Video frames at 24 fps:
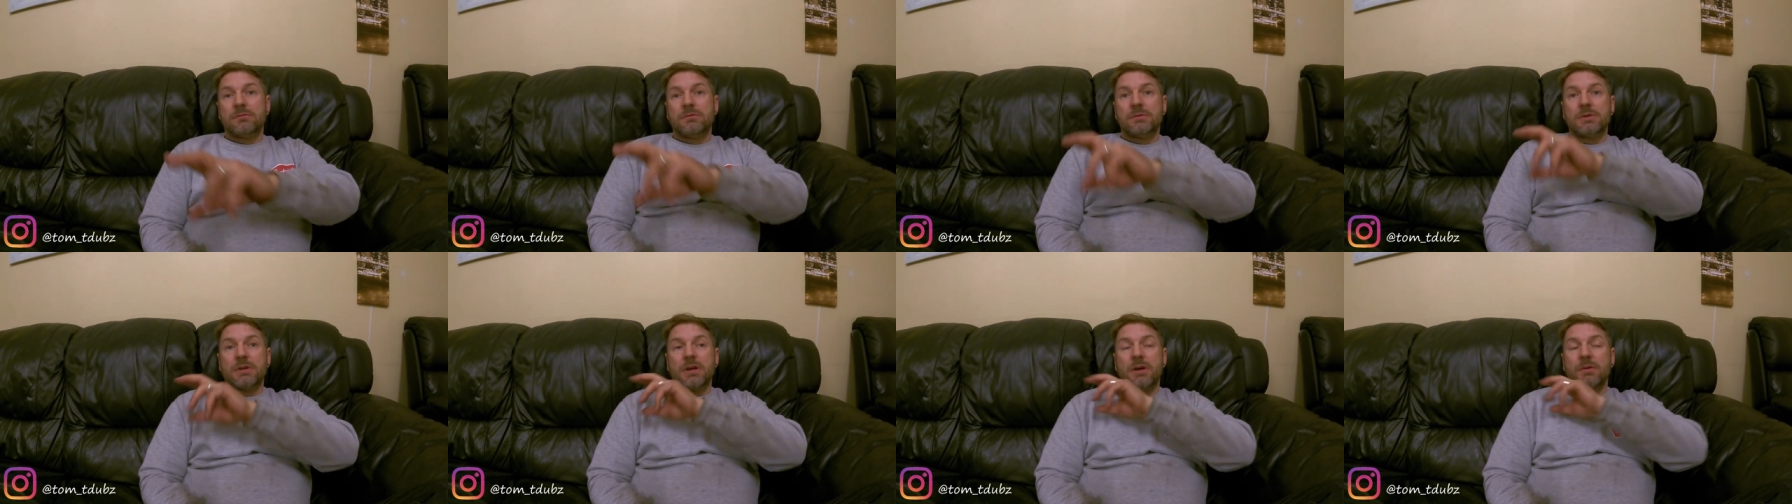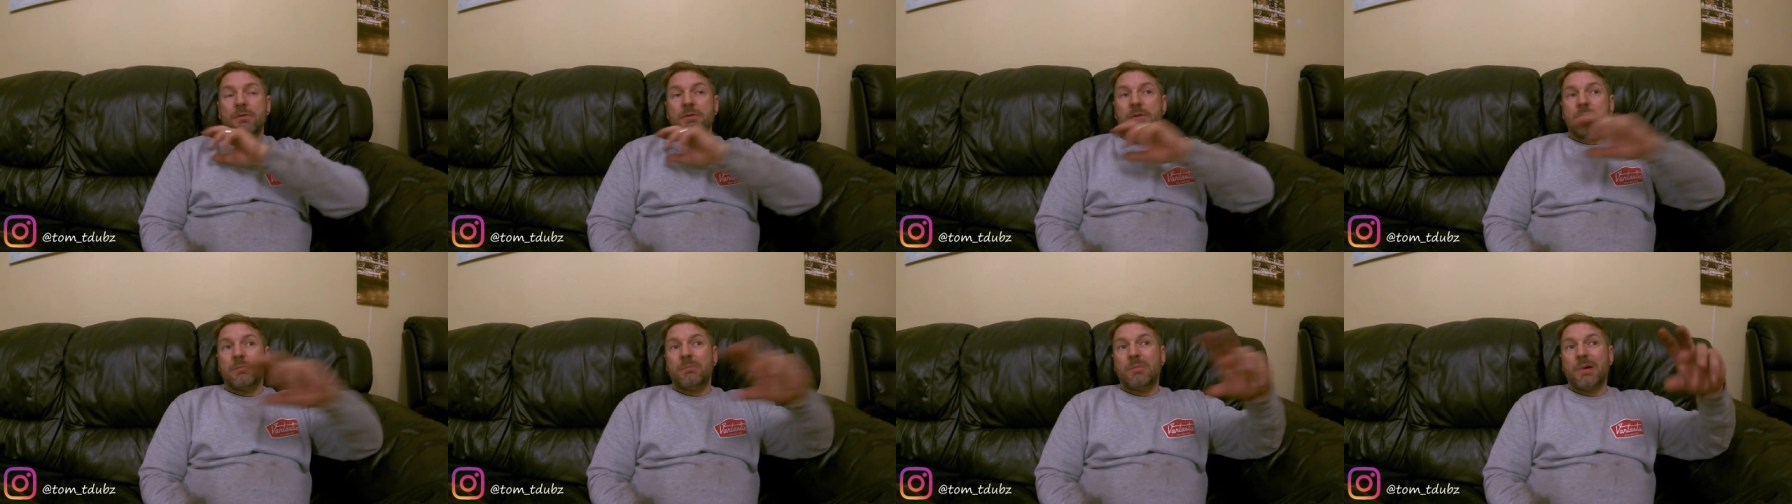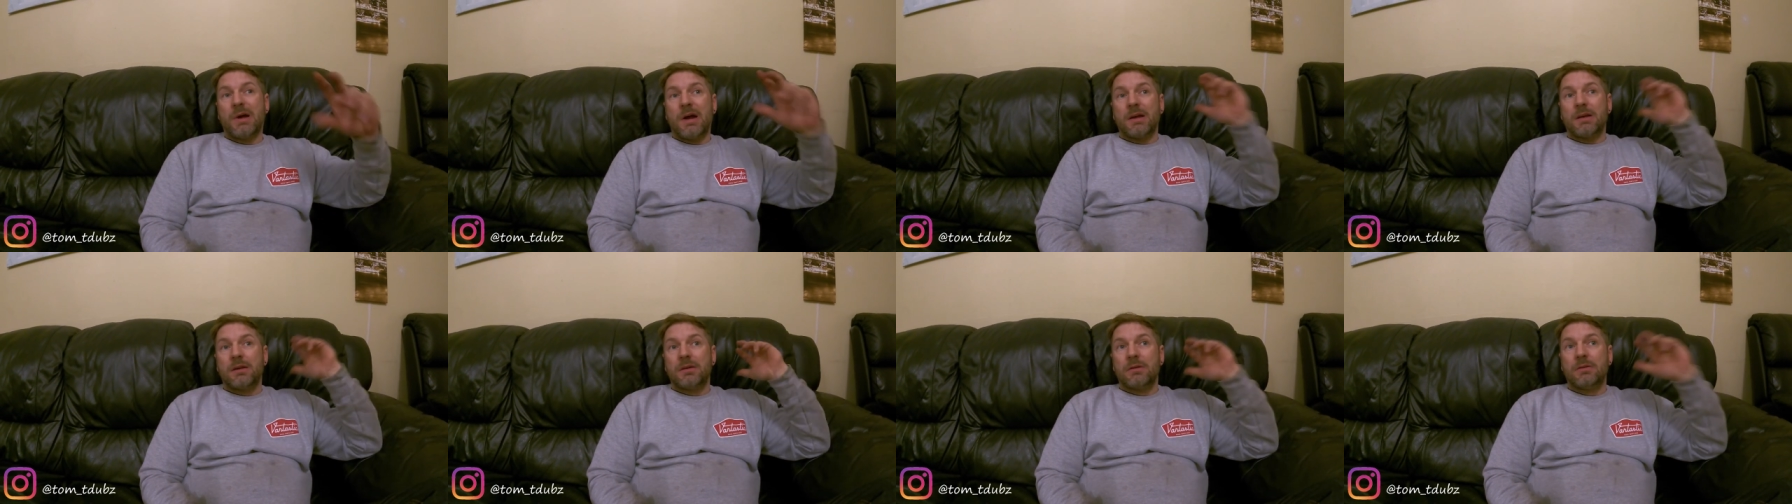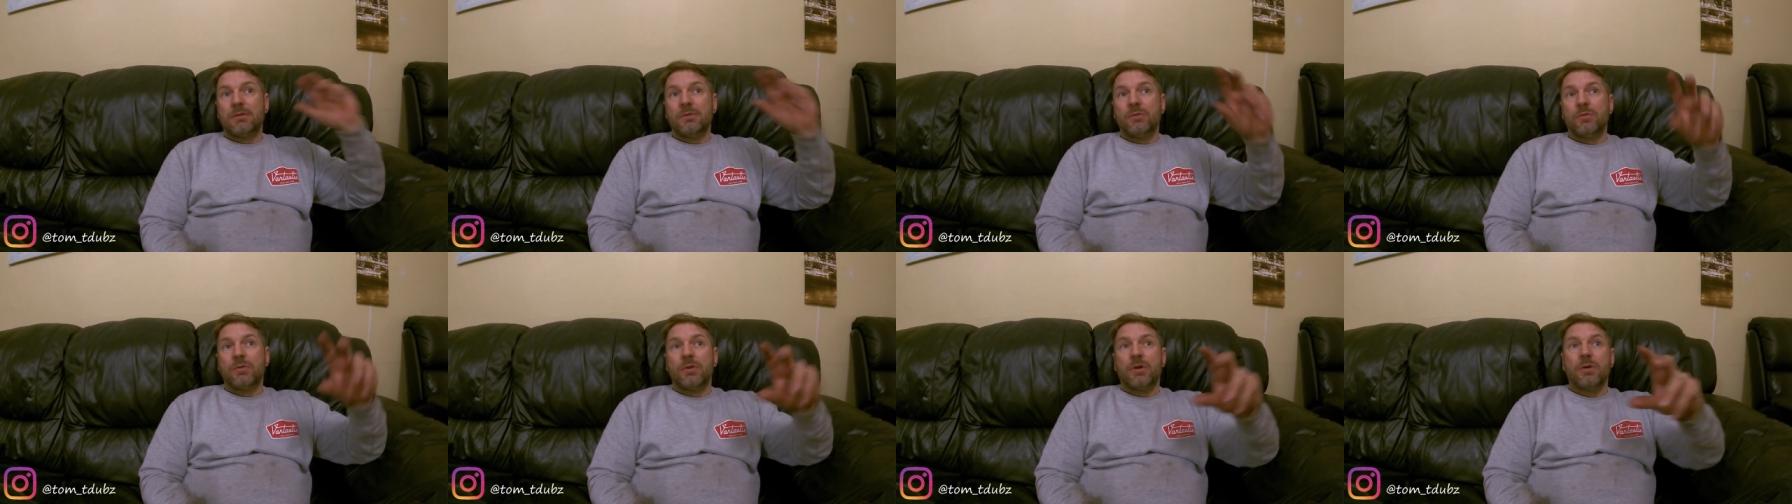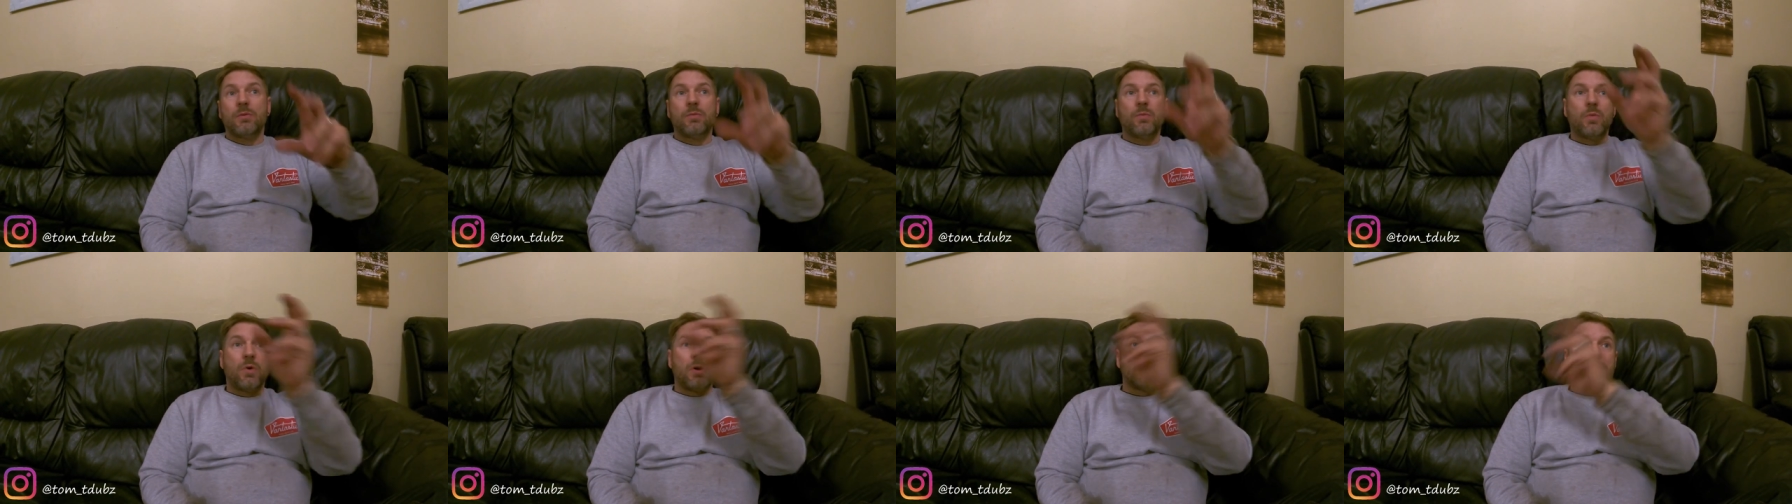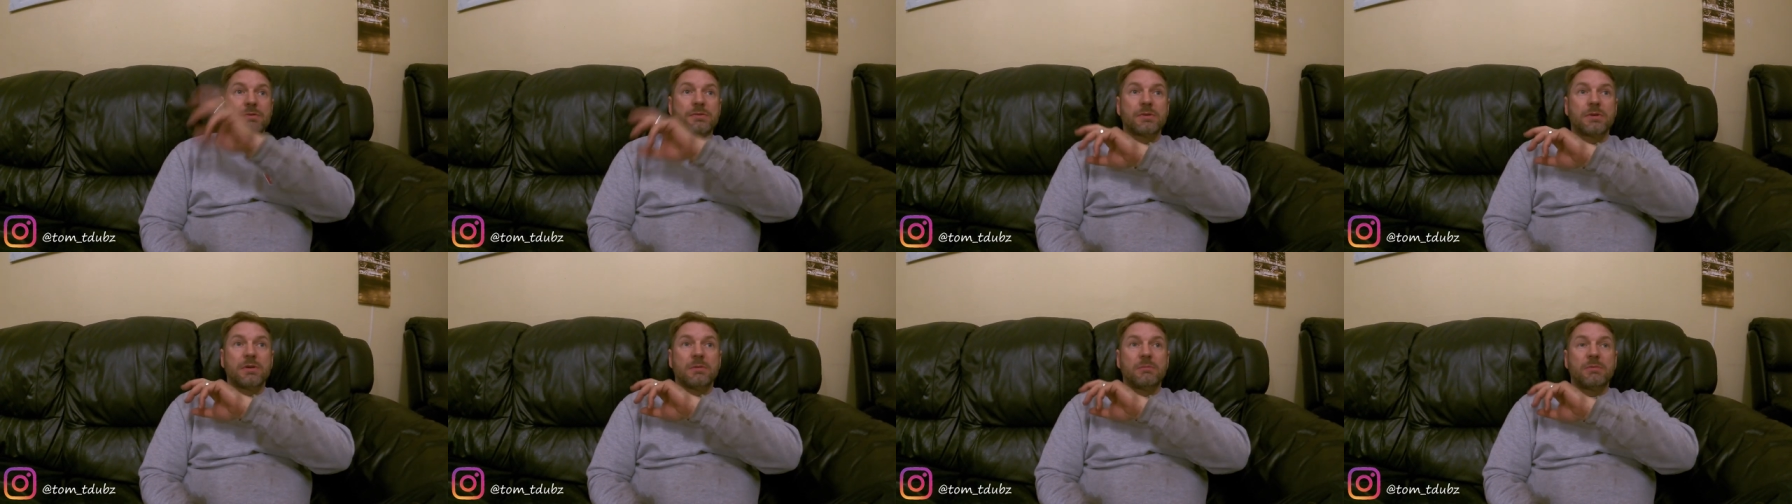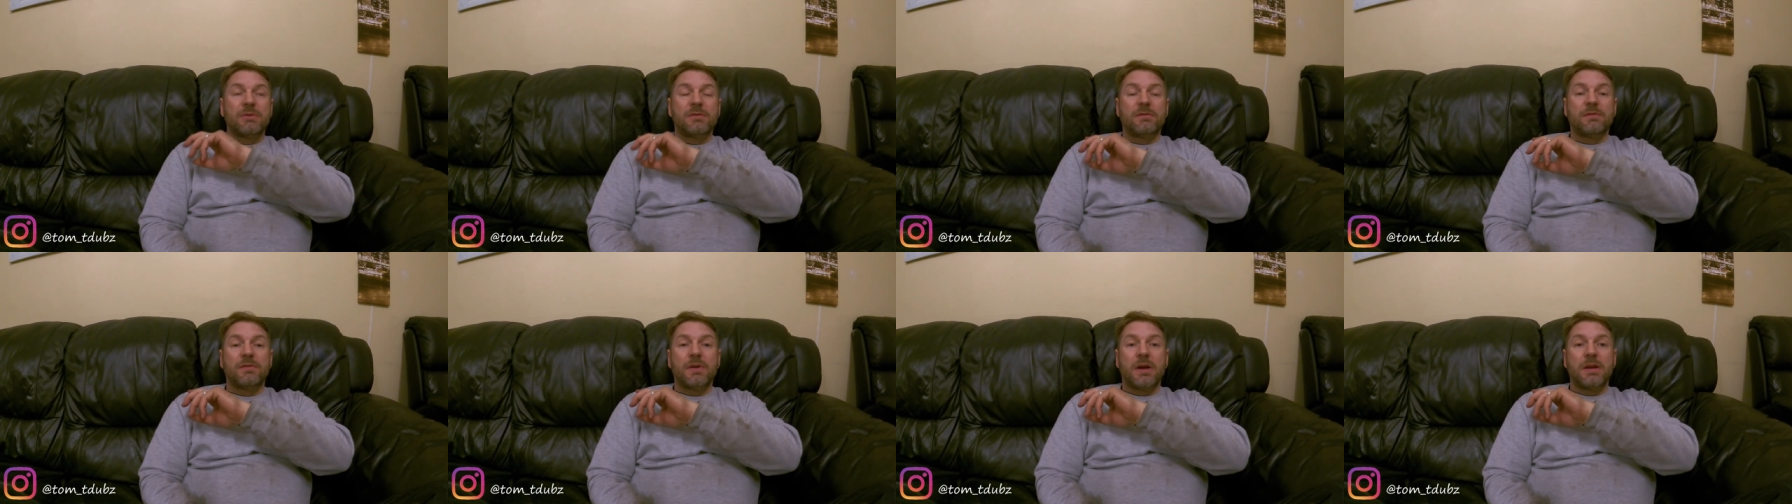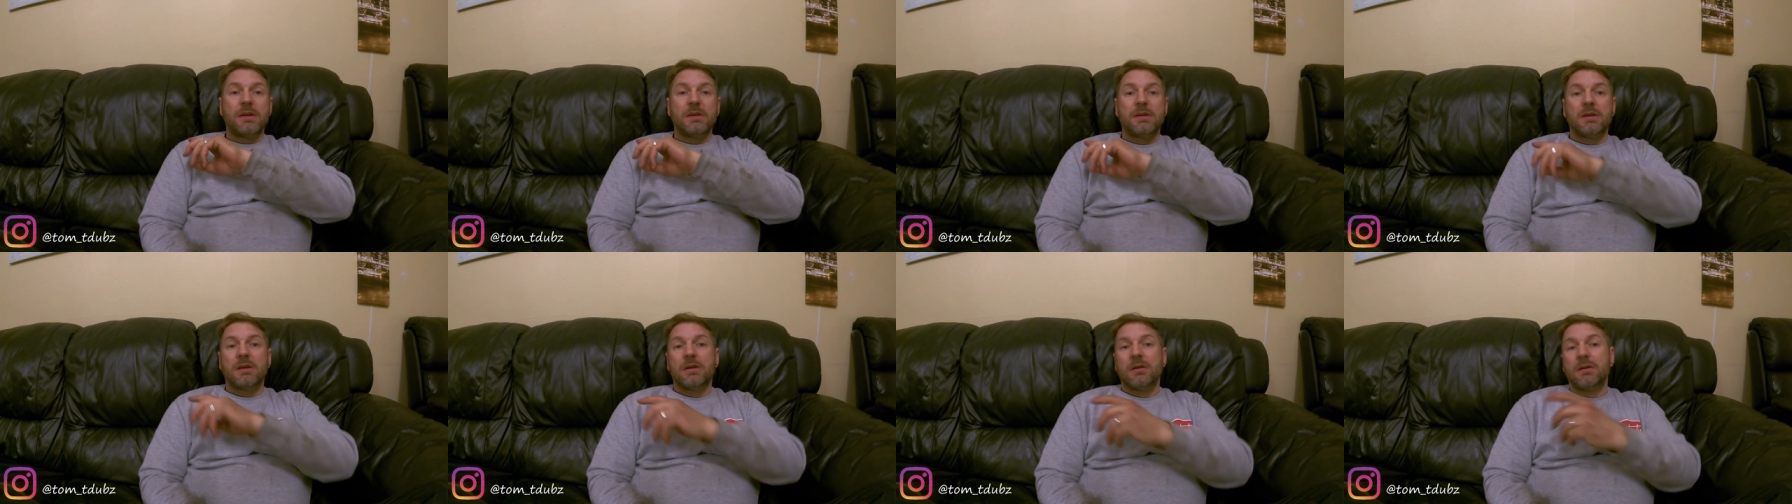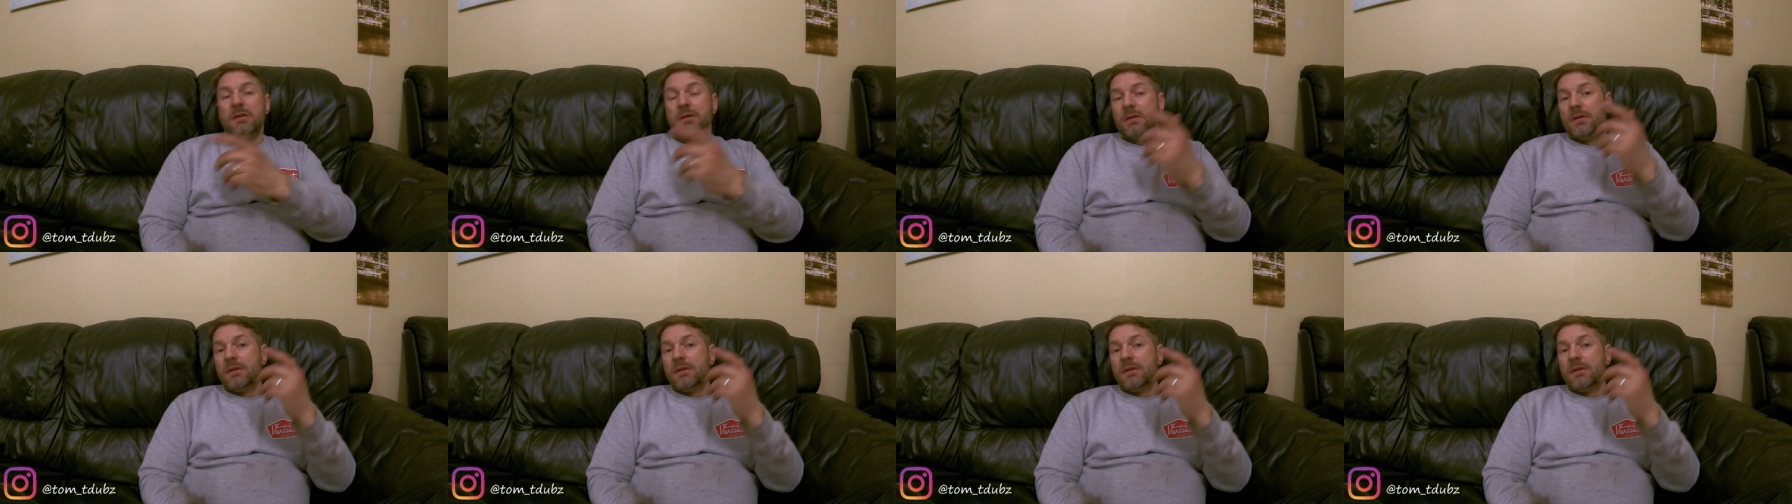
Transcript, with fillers: to go in the back although one's going to be fake